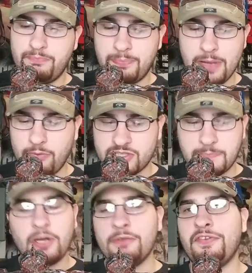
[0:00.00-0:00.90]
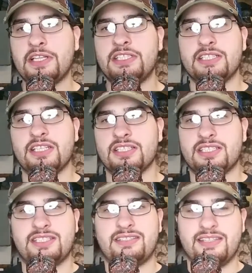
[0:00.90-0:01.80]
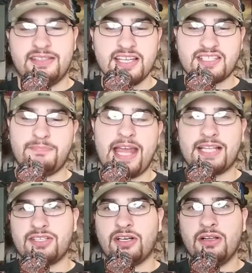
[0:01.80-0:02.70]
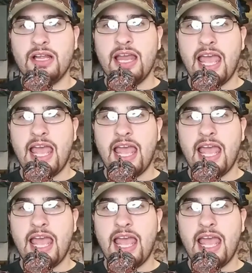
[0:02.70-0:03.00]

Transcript: was perfect to dismantle